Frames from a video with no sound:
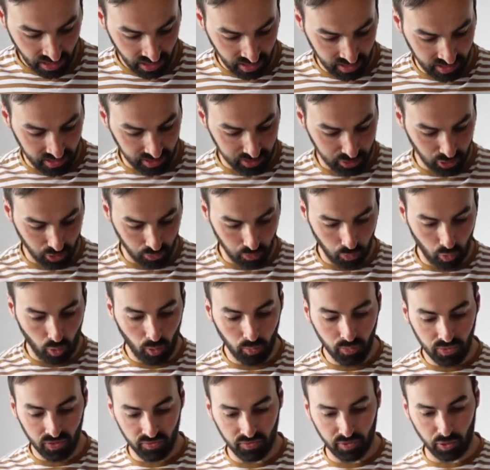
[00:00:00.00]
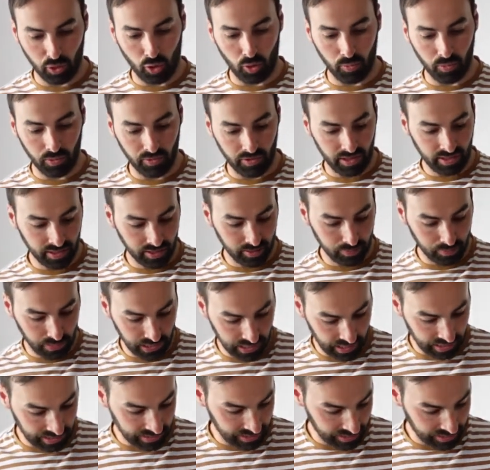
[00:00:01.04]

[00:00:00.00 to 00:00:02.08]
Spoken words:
It's got the warmth of a normal rug, but then